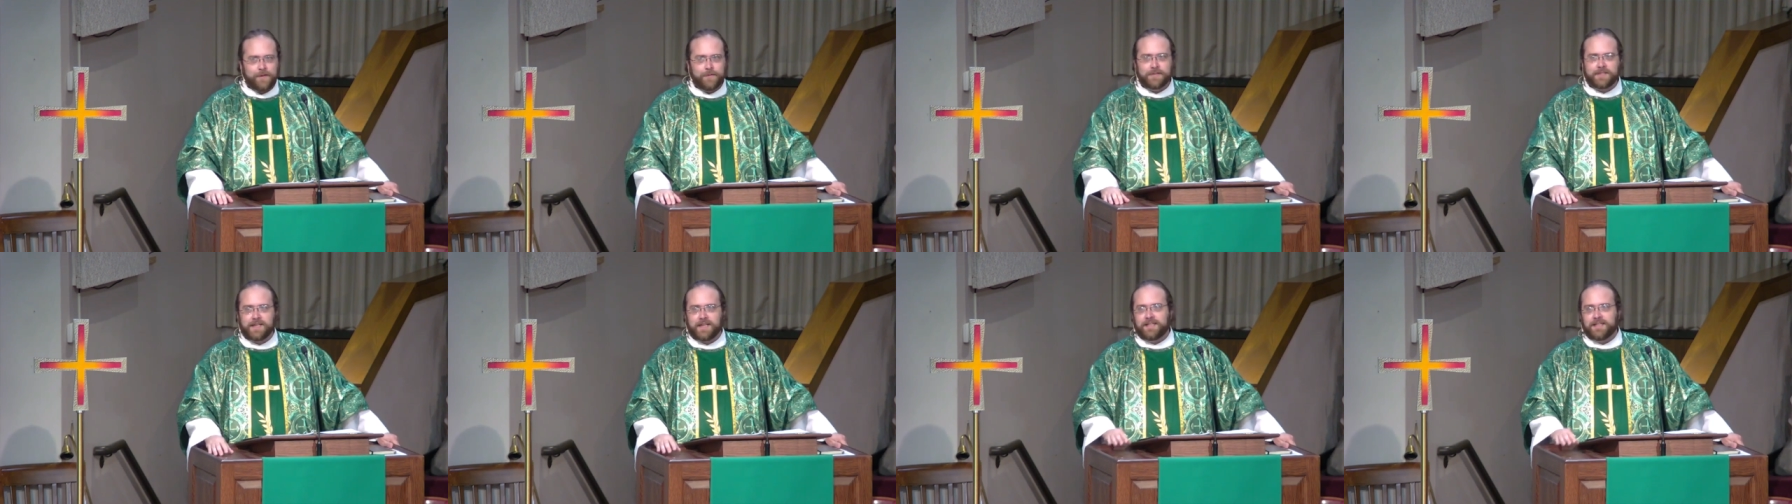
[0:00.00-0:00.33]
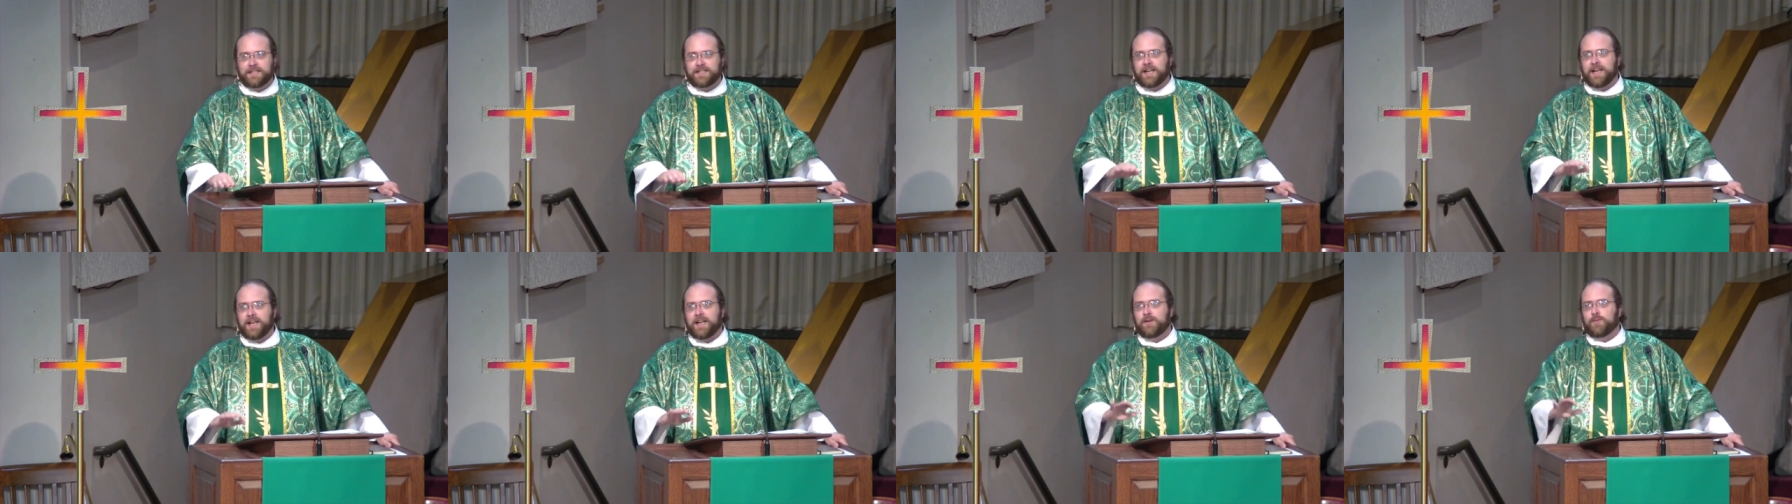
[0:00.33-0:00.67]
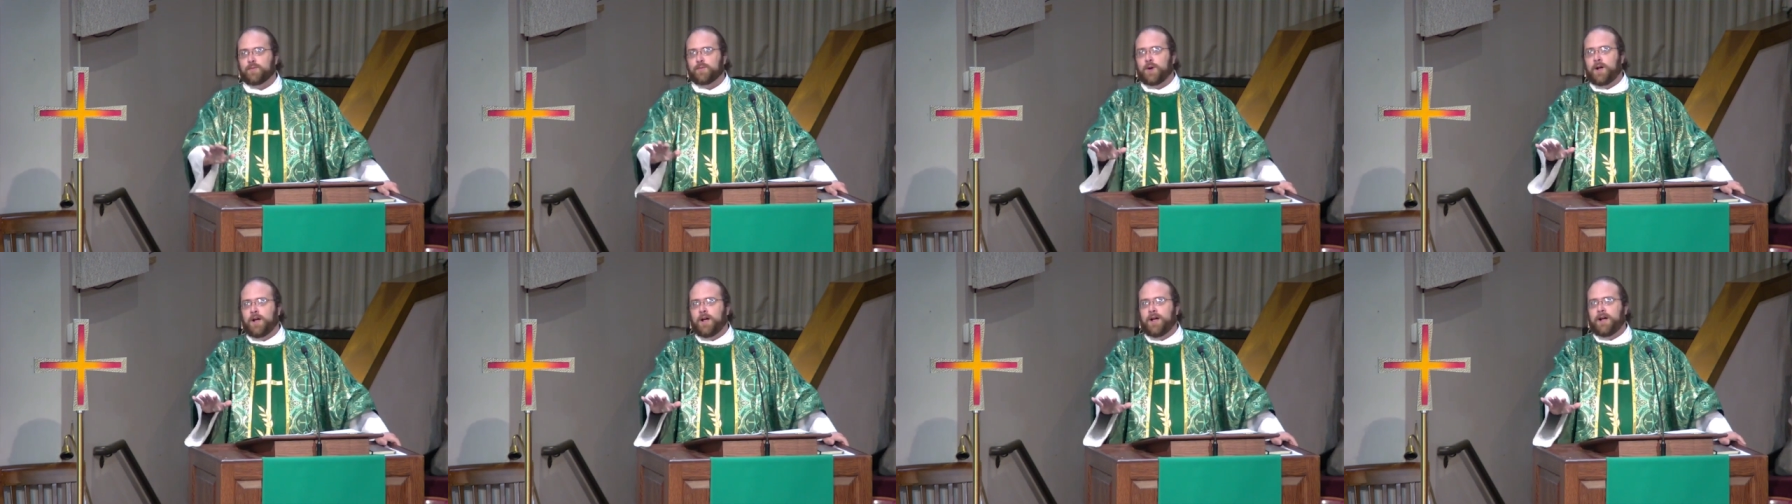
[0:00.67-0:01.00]
was I dead
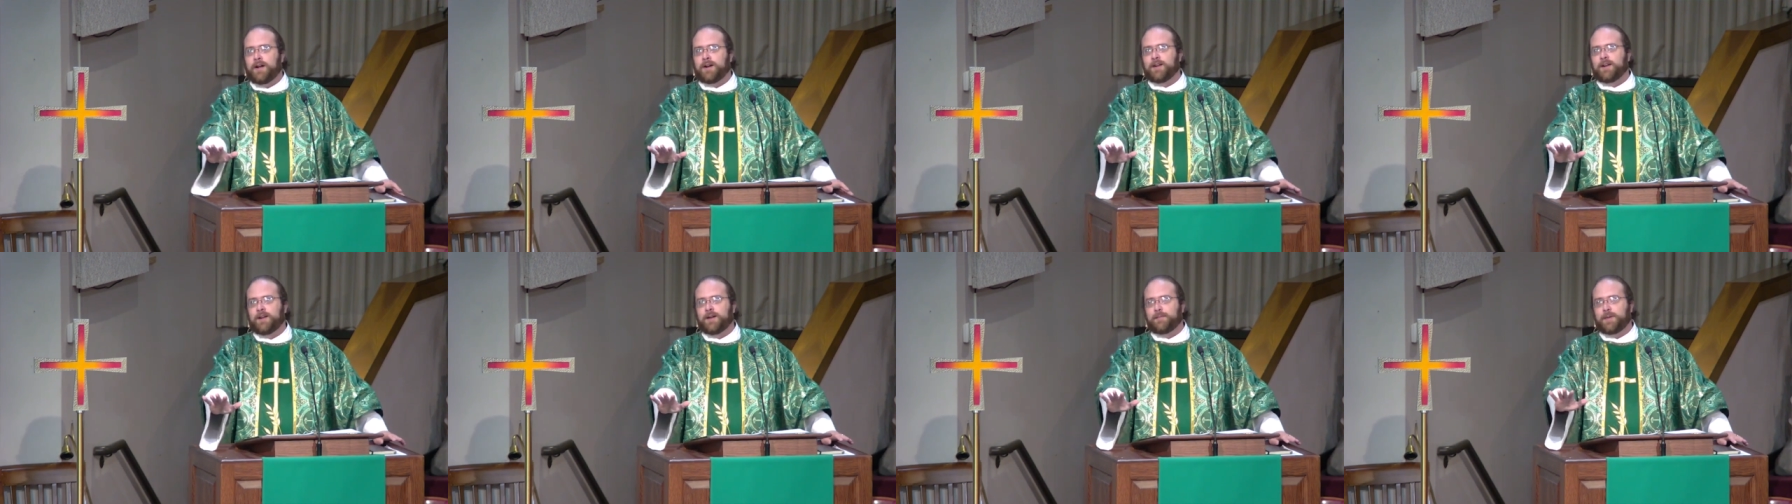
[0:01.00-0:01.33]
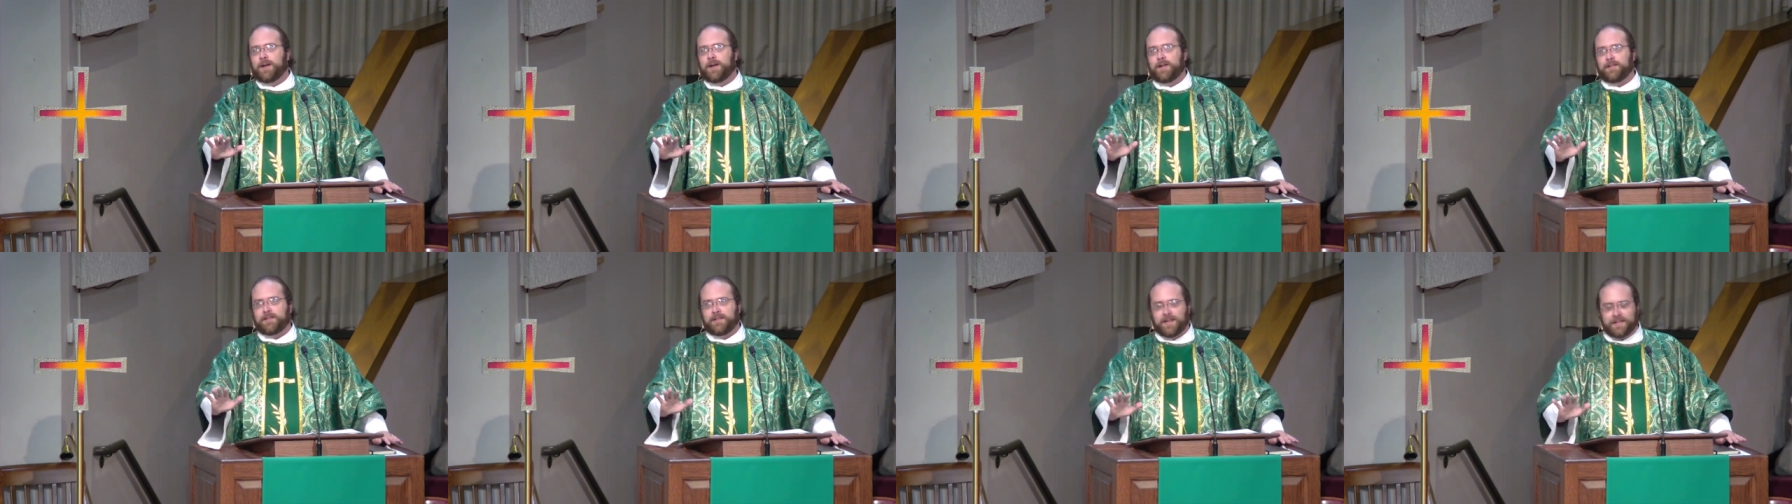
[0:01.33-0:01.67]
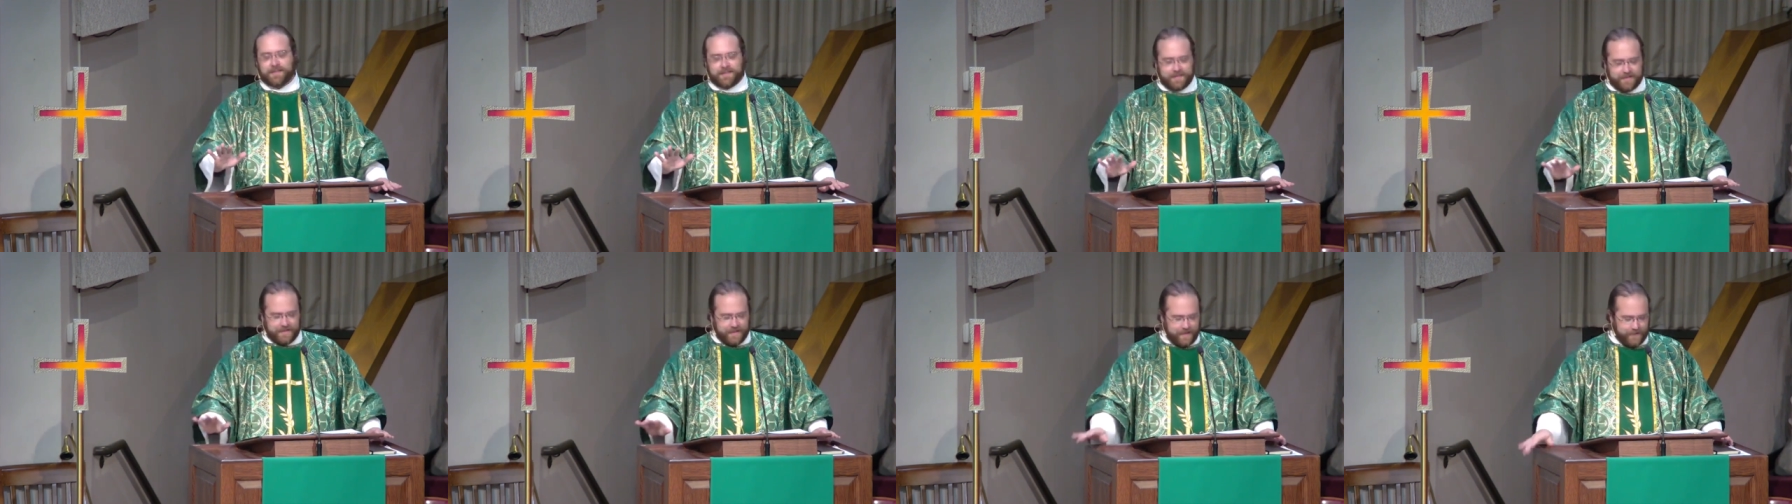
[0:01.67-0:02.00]
wrong about
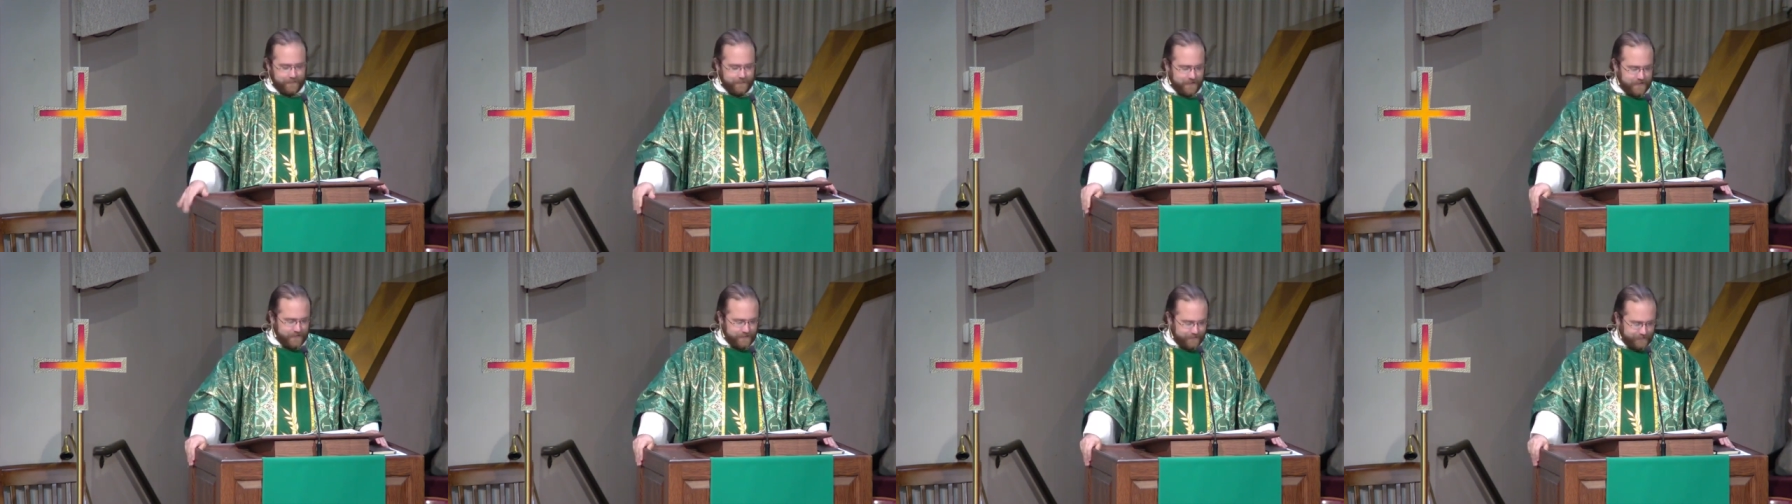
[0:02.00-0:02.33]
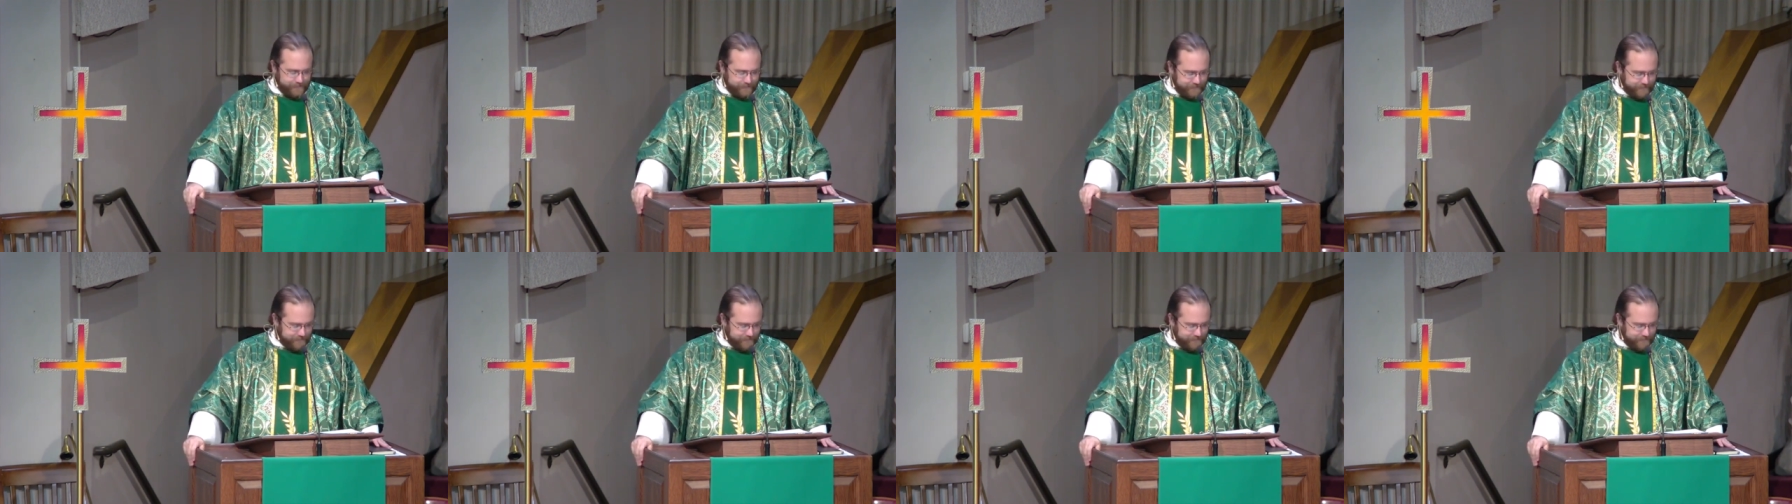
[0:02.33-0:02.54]
that statement,